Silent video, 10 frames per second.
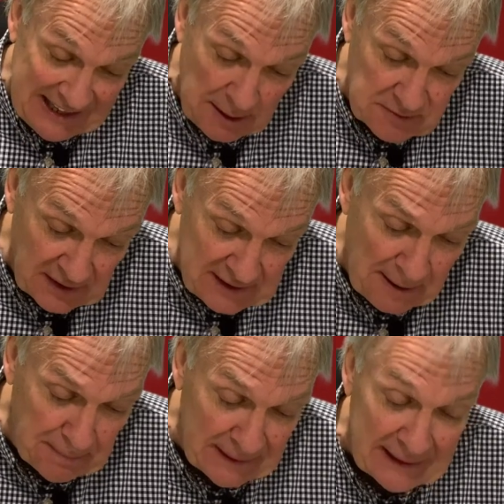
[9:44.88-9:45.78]
games for
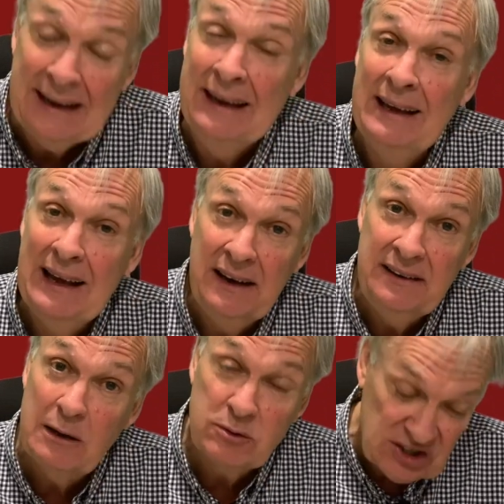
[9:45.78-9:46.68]
Napoli, and
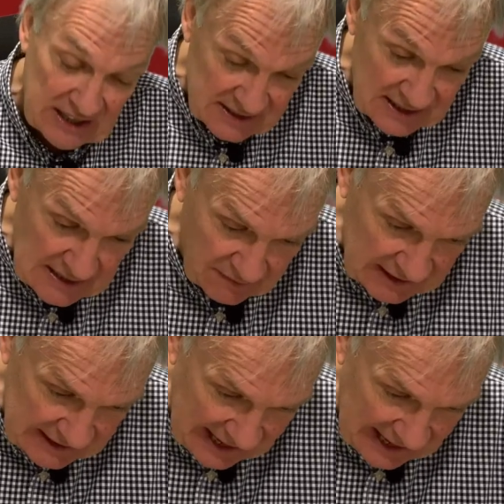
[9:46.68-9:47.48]
now 67